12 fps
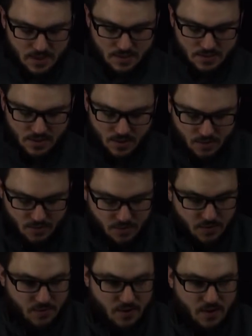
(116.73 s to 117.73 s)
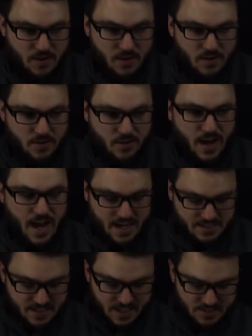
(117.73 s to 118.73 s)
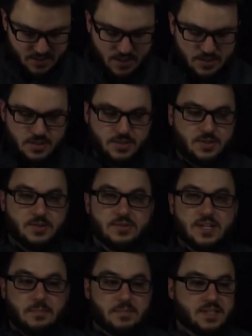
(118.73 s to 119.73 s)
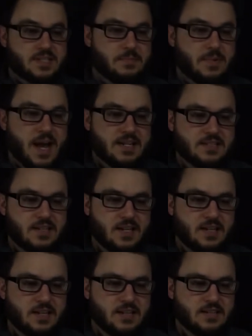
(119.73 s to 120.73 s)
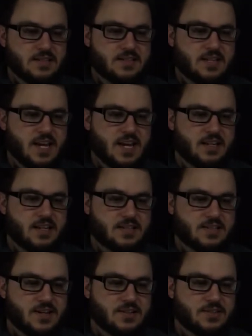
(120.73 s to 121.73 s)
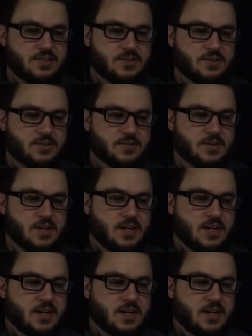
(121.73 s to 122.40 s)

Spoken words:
So as they start to use up this capacity, say they start to,